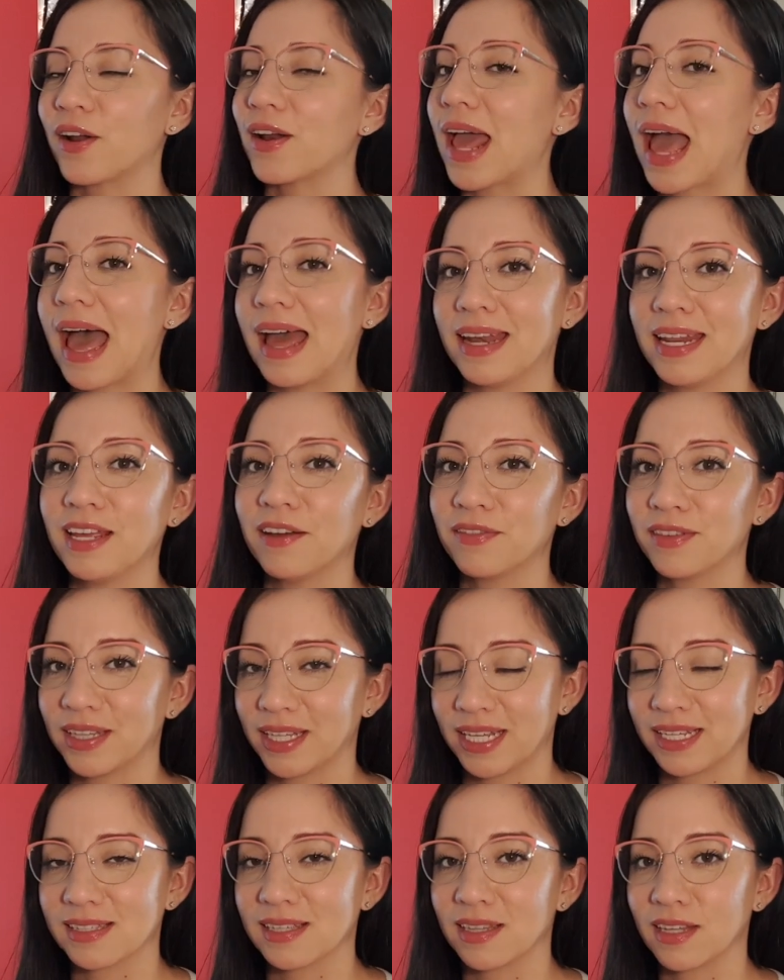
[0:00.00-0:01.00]
on any of the
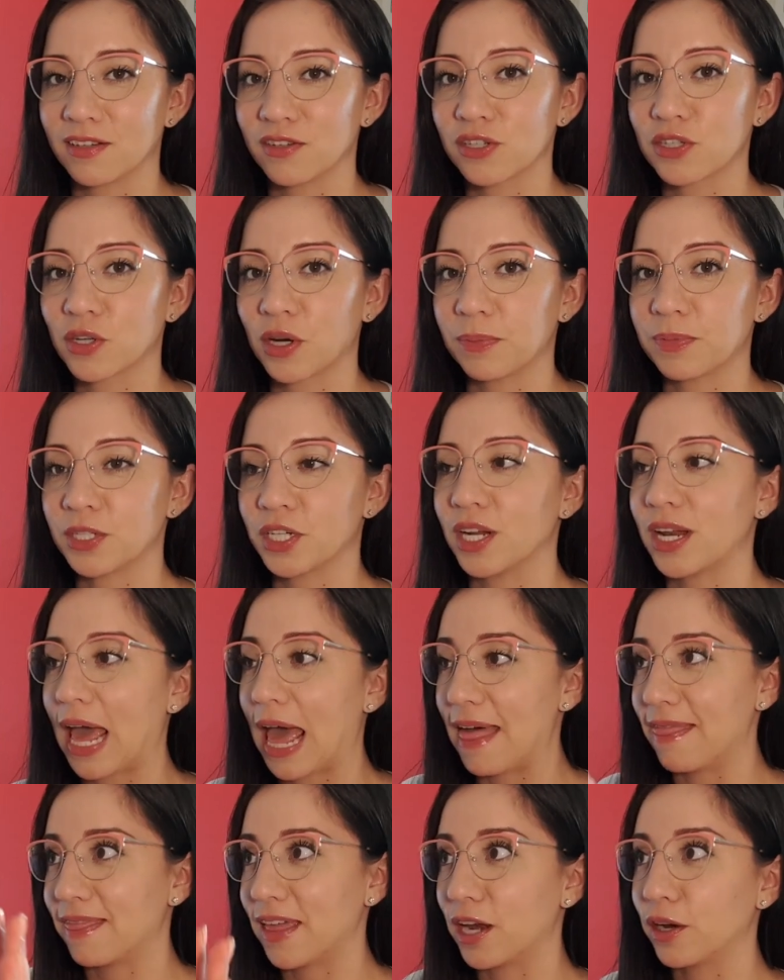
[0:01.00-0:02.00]
links in the description
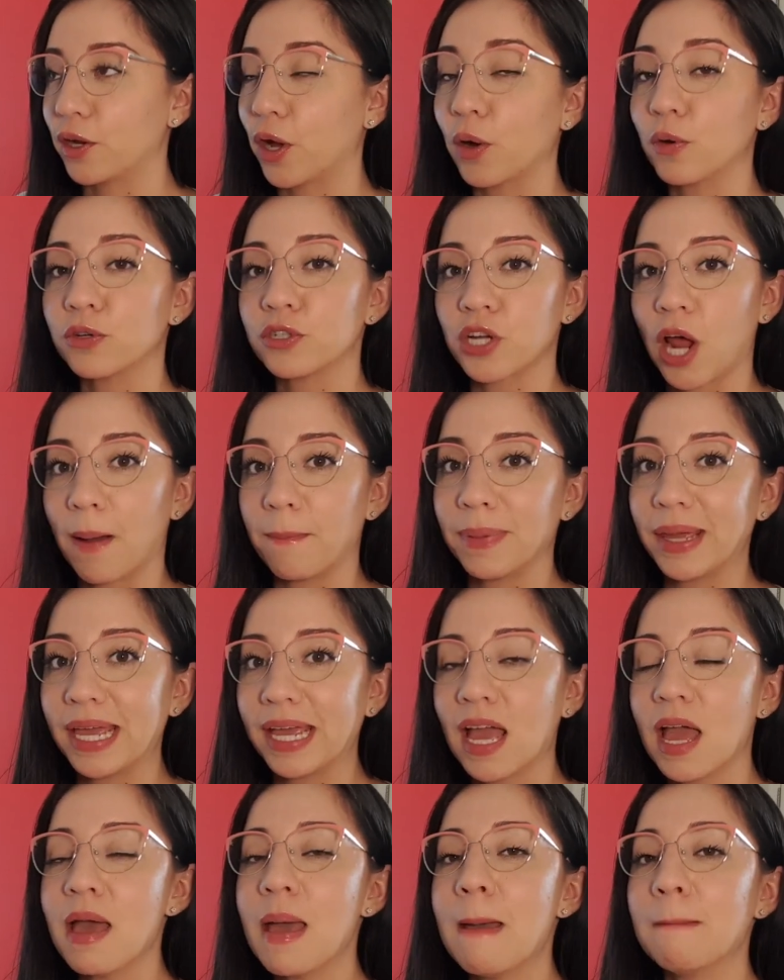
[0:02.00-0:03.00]
and then go
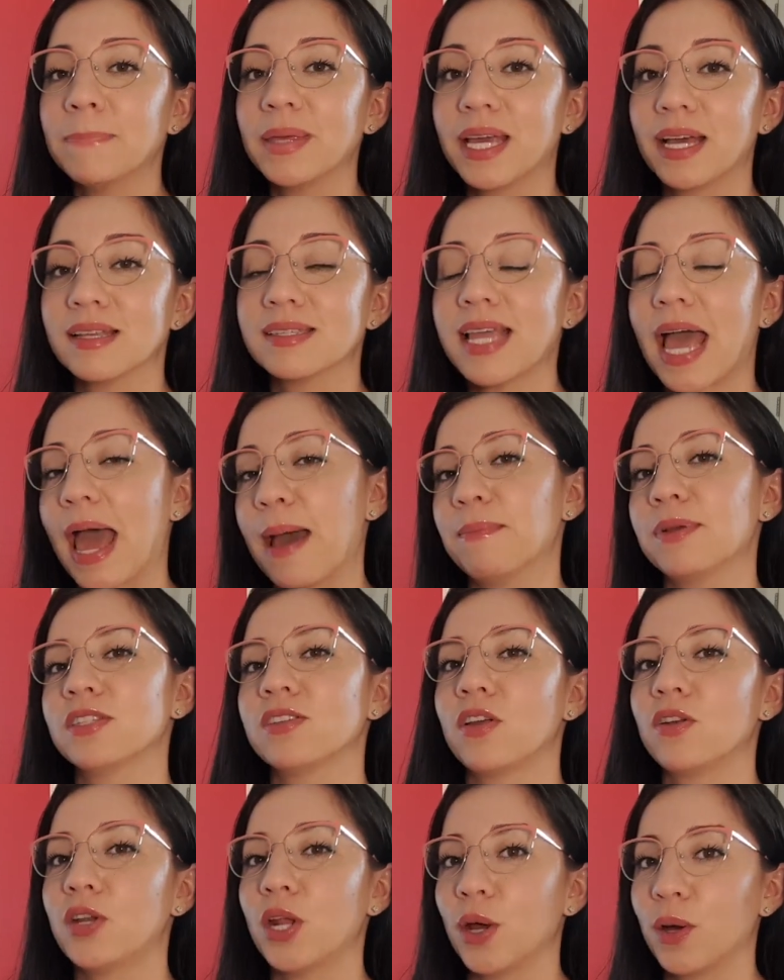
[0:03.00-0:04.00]
shopping, because
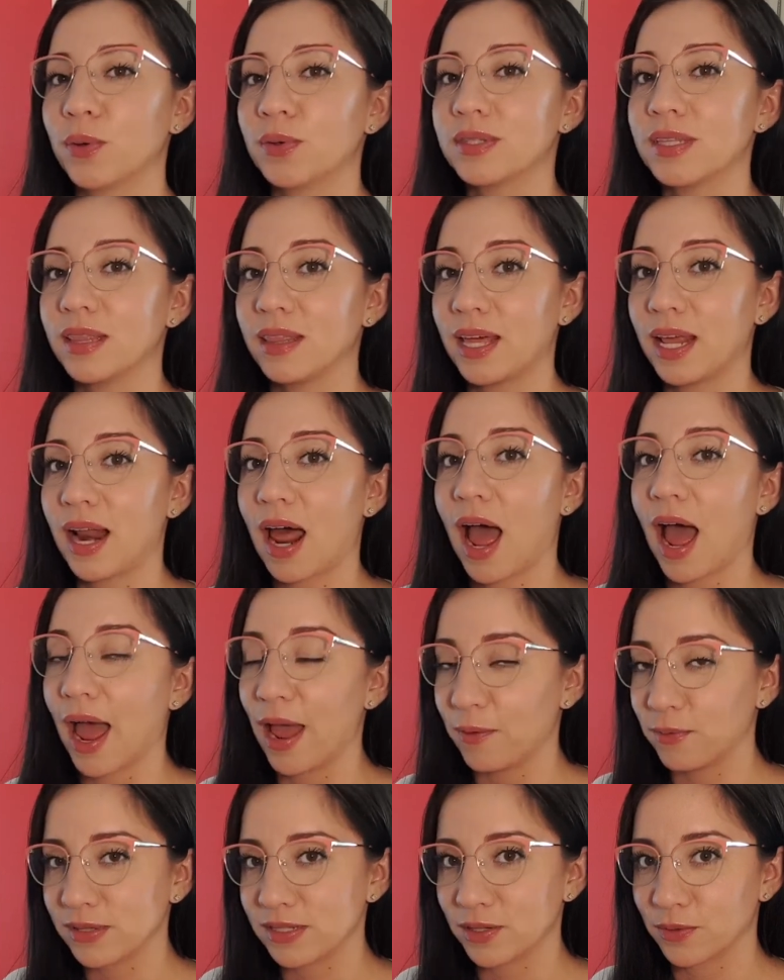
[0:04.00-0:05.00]
Amazon knows that
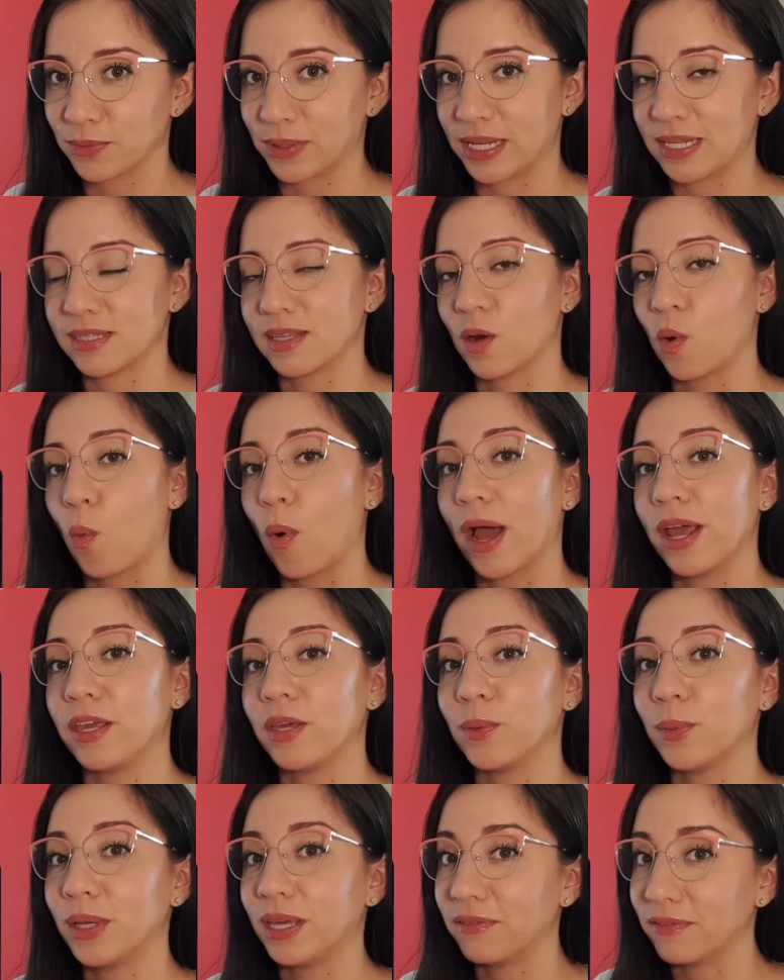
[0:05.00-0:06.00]
I was the reason why
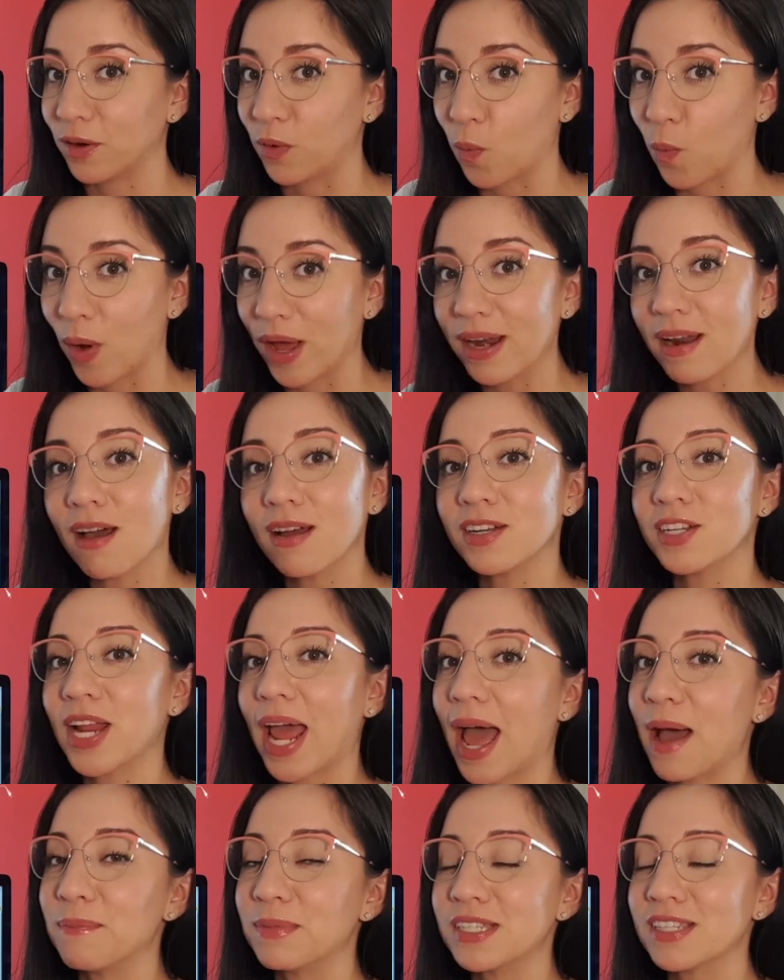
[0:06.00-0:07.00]
you even went onto
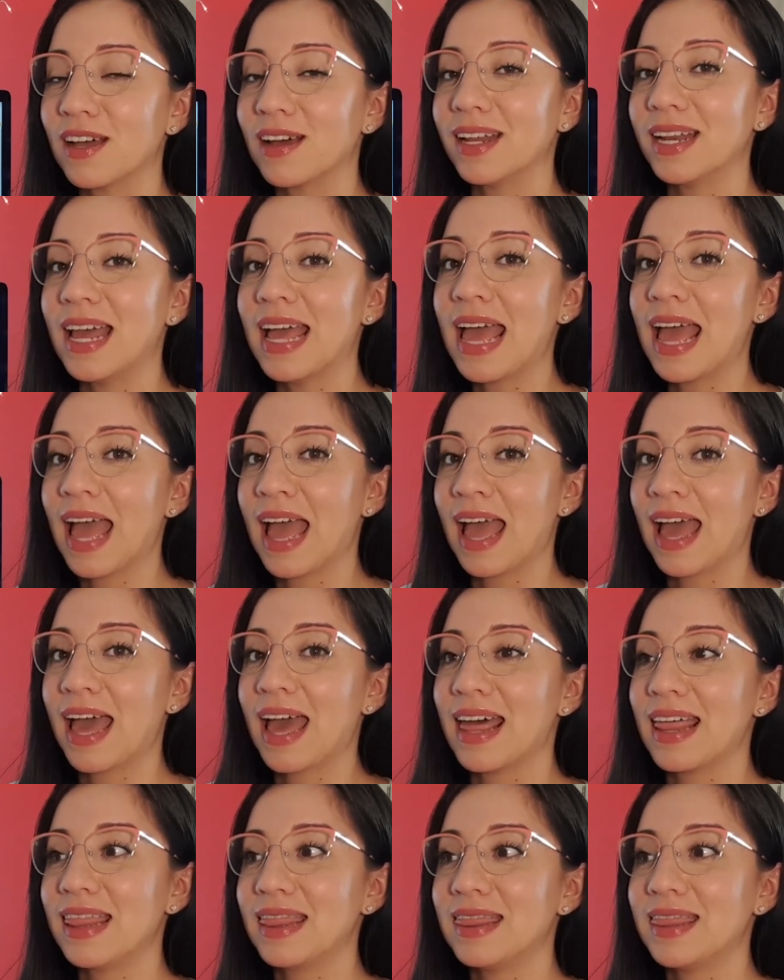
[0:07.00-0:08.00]
Amazon,
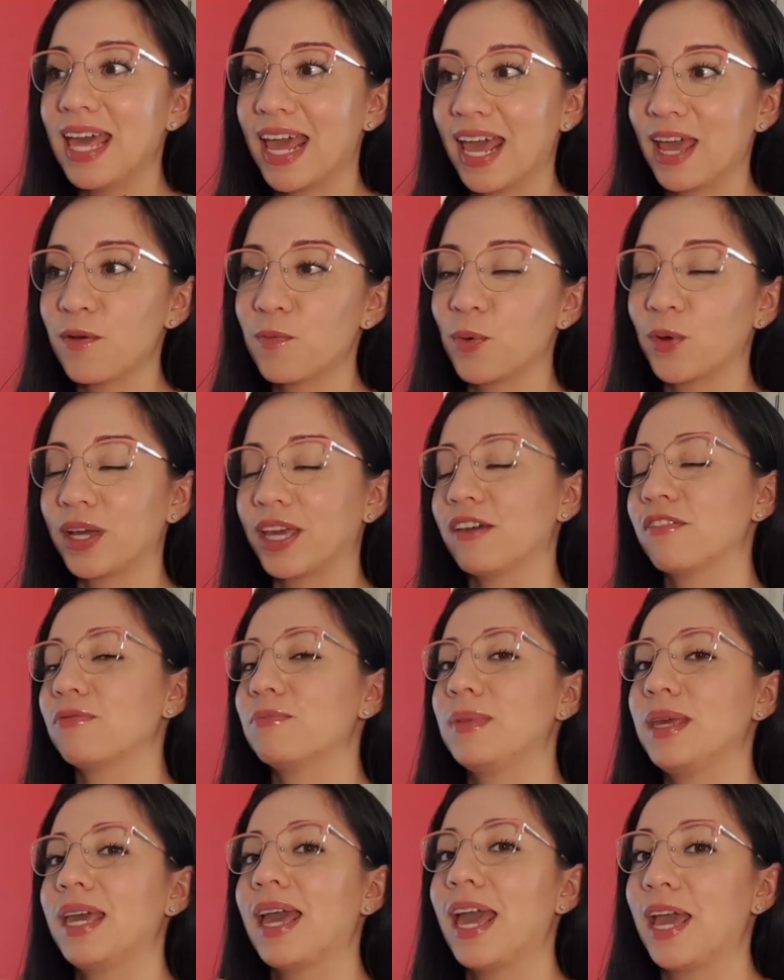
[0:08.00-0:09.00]
they will give
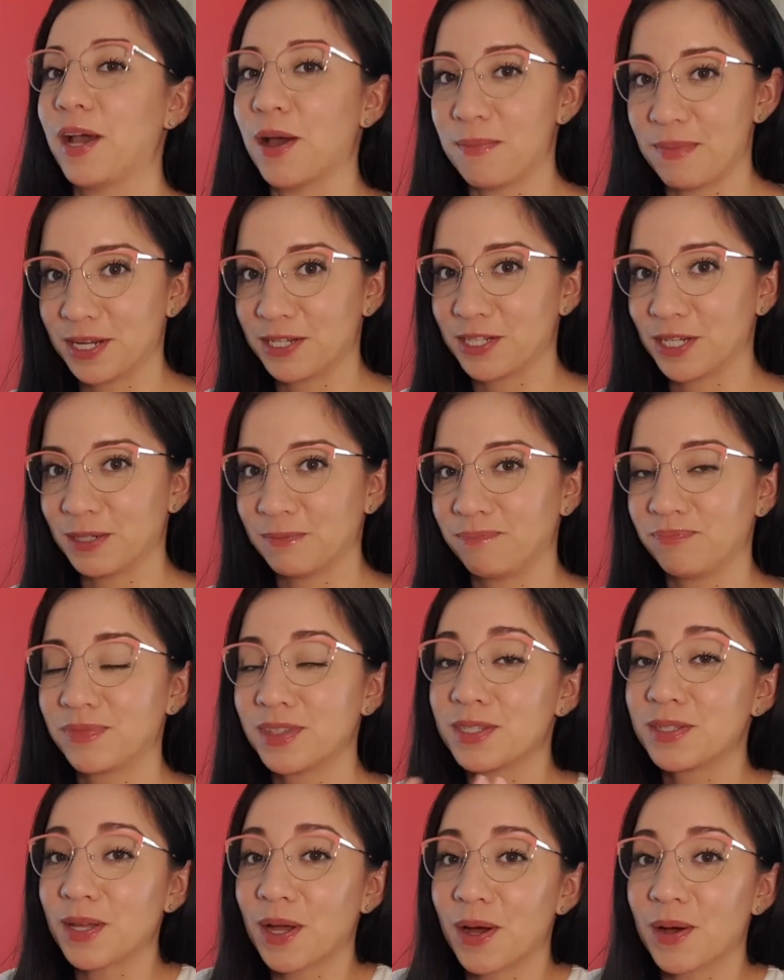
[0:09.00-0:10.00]
me a commission.
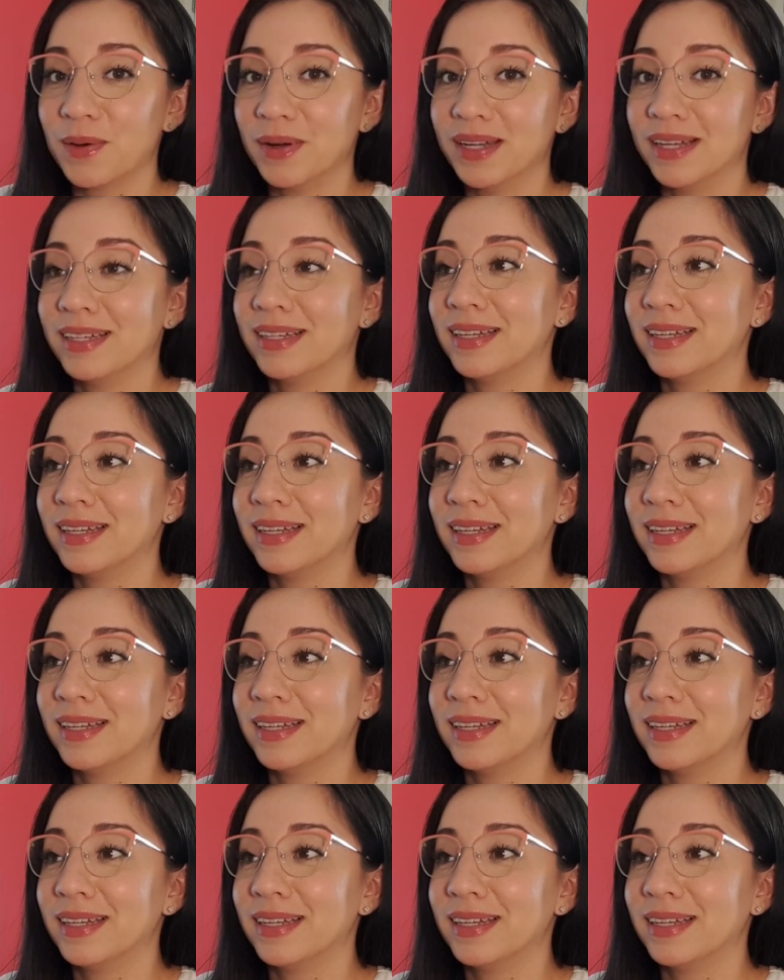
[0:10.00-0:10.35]
So